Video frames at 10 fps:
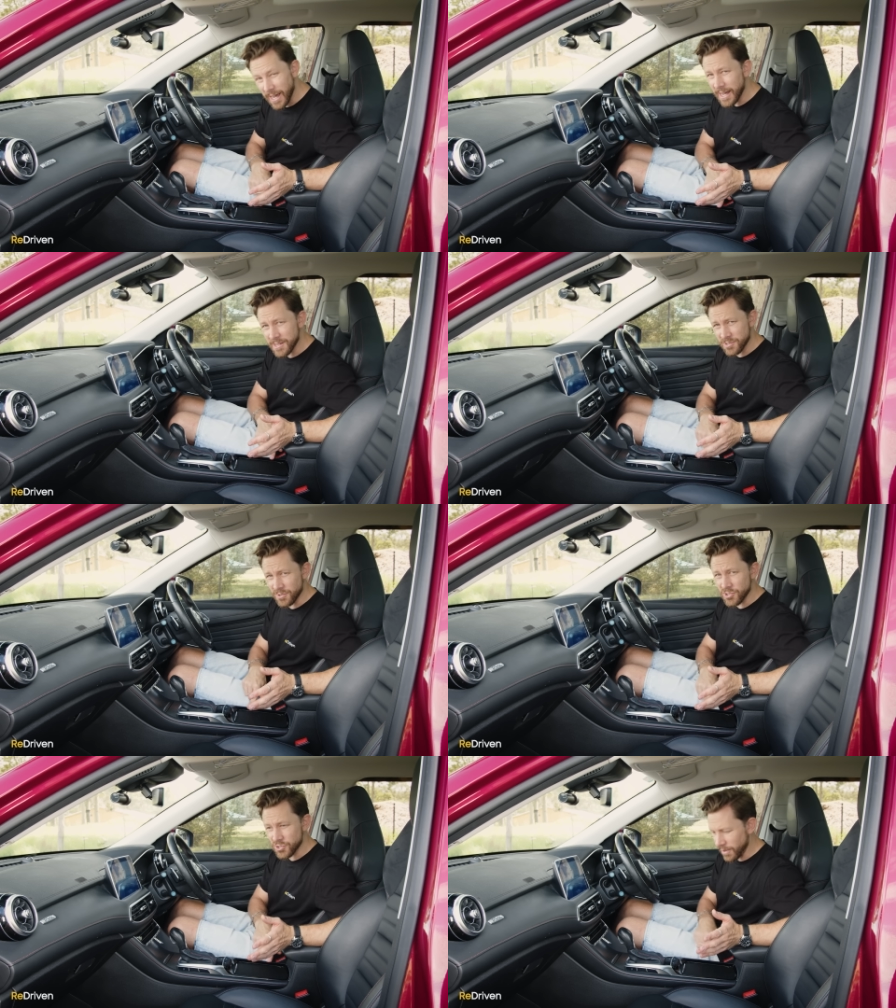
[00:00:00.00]
are
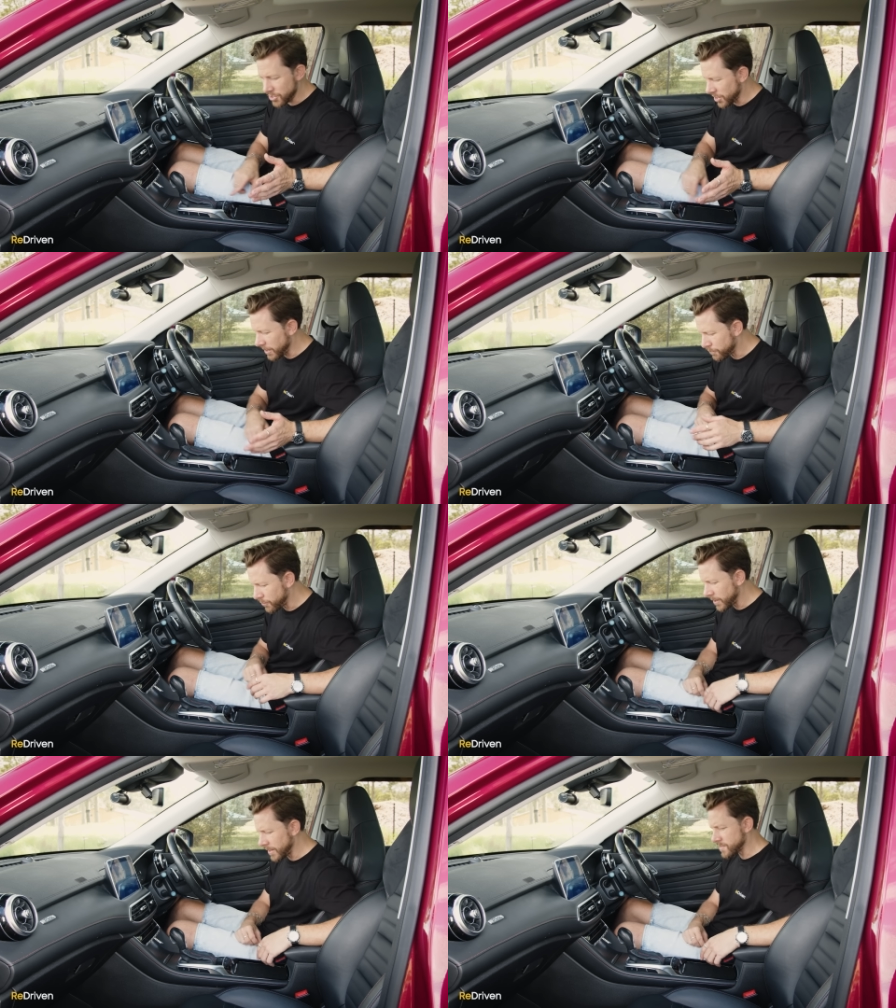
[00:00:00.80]
sort of scratching up
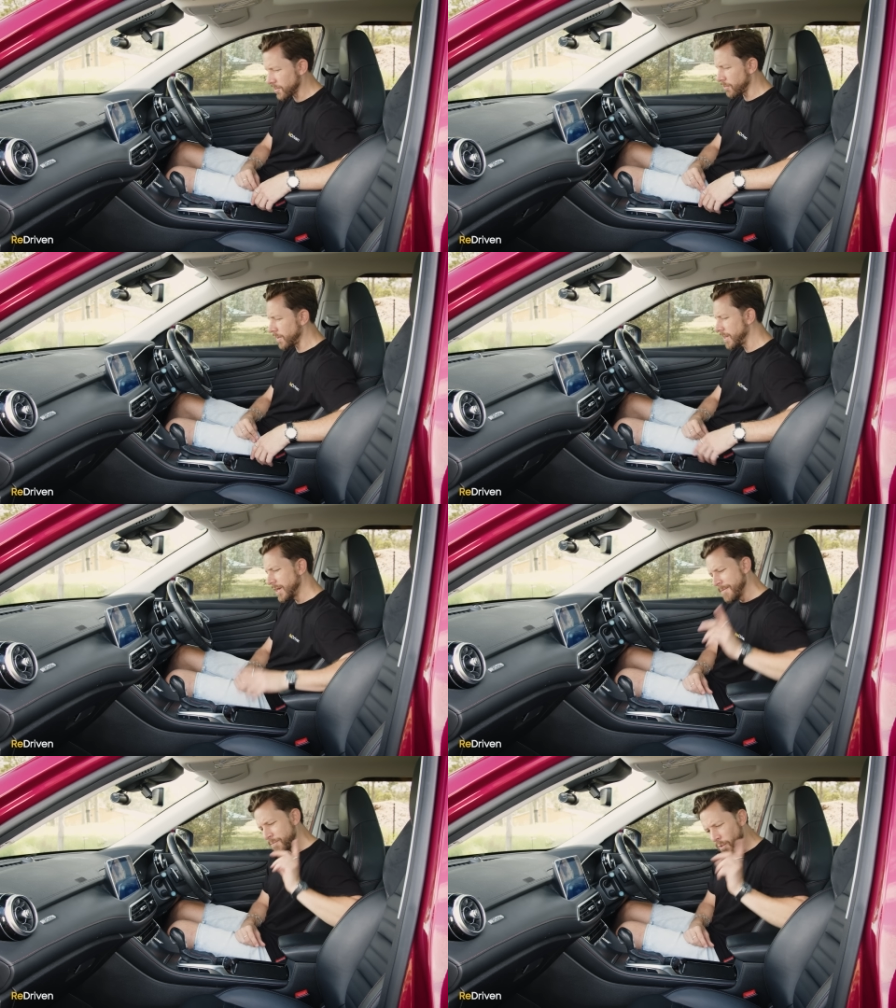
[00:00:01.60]
pretty easily already.
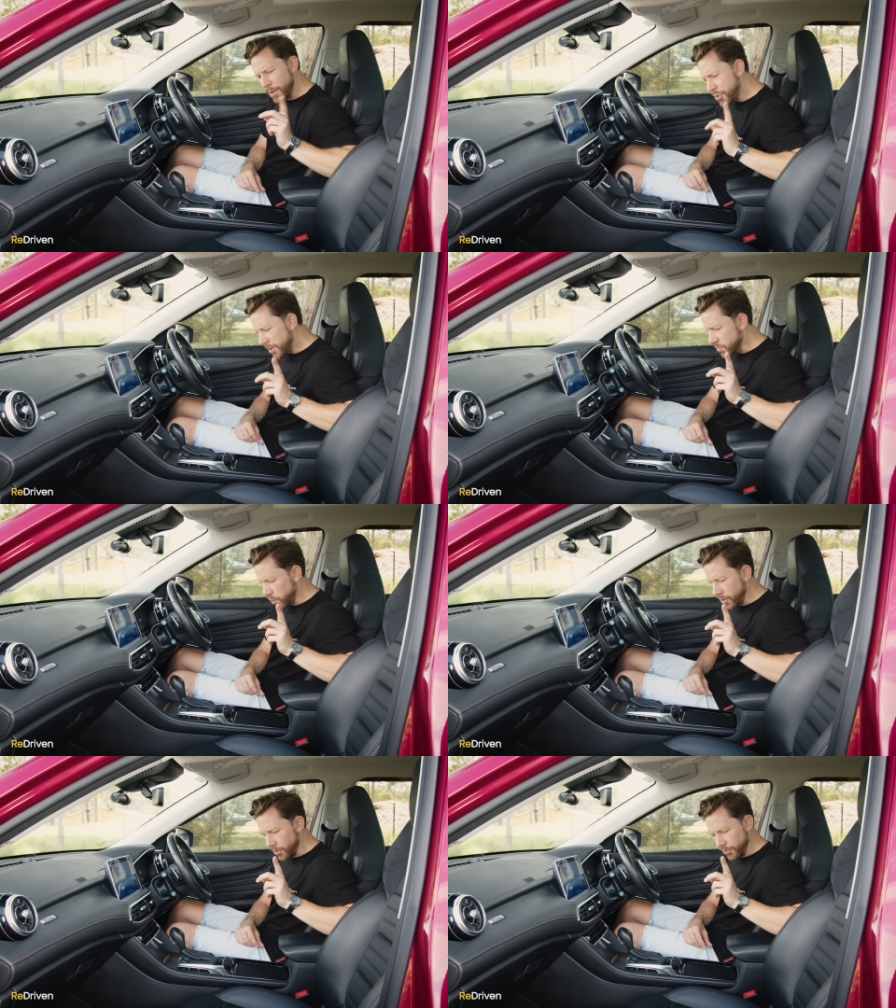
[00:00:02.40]
One thing as
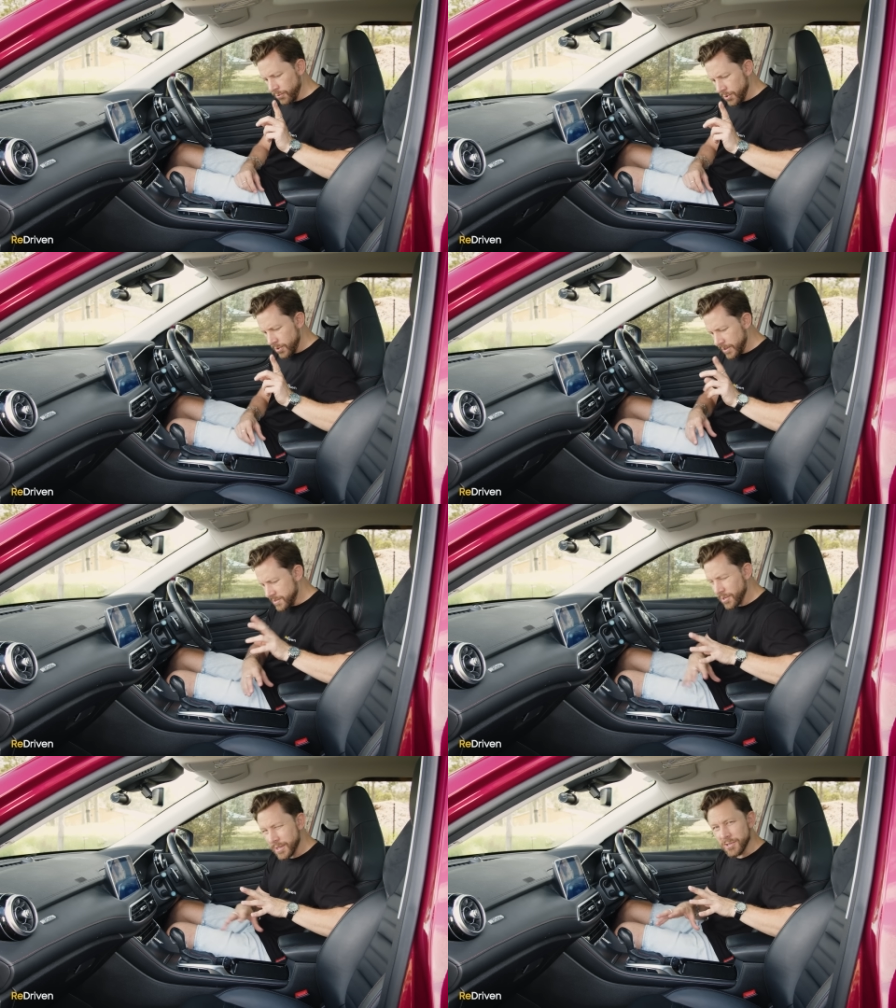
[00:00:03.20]
well,
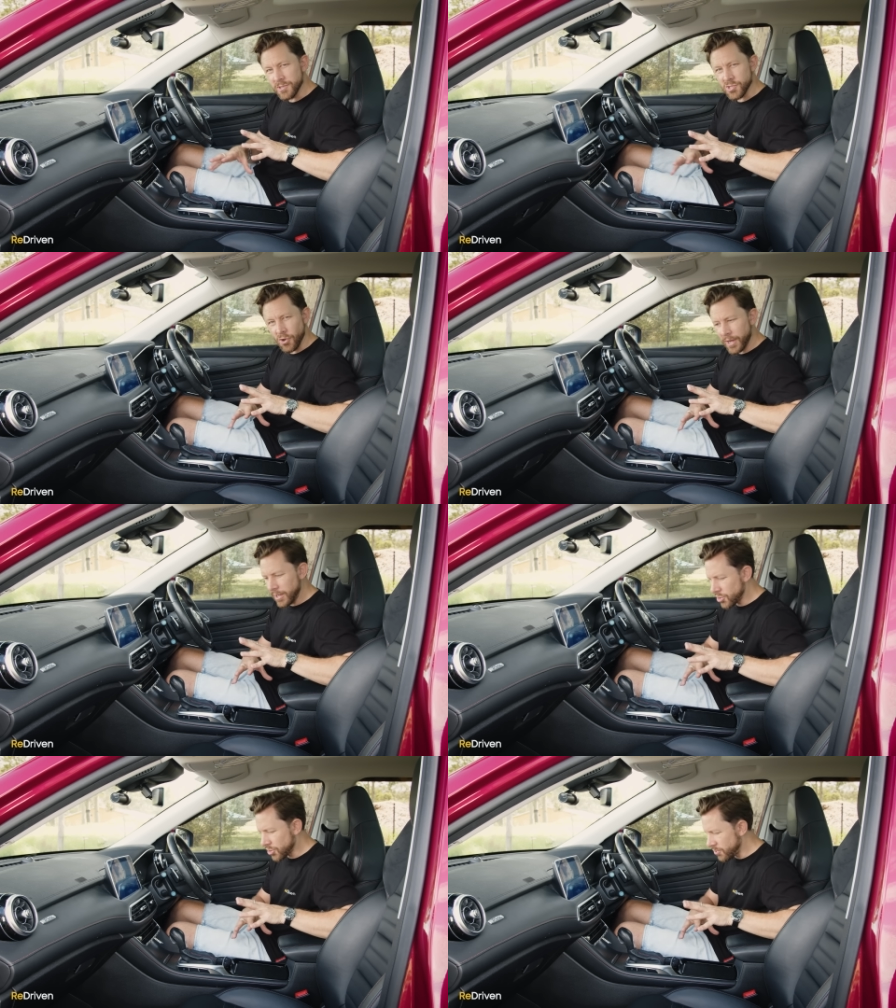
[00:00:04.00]
this is like a
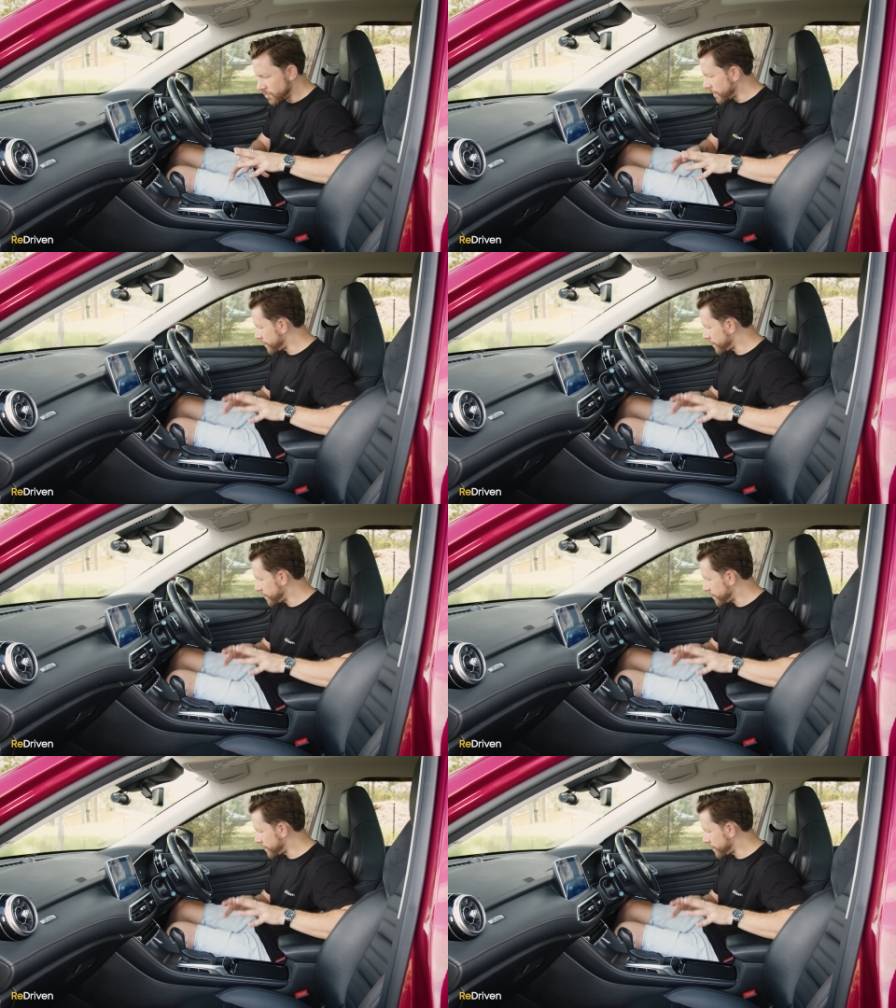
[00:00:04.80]
design issue. We